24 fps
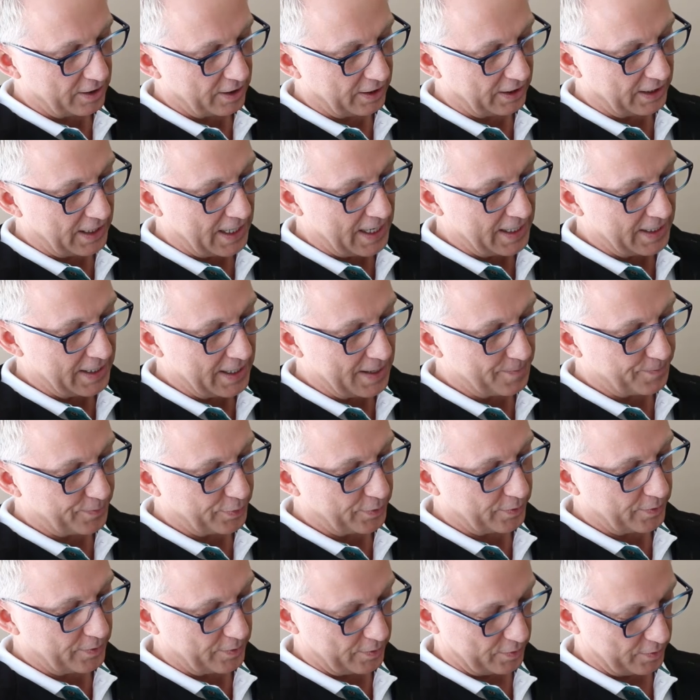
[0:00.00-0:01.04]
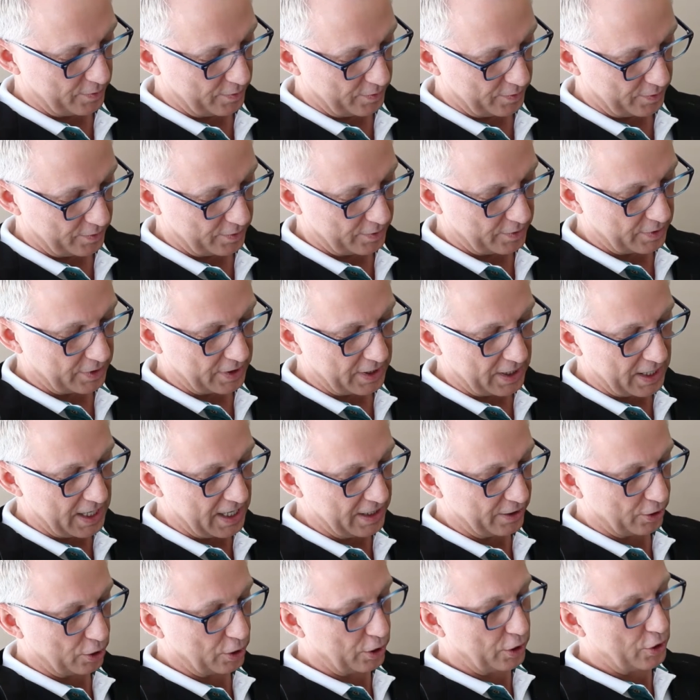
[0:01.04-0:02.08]
line up
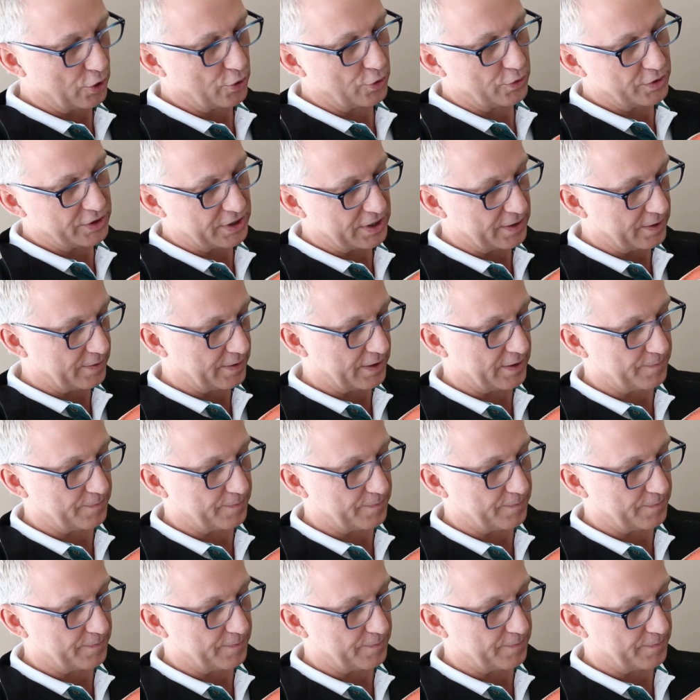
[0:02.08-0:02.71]
and close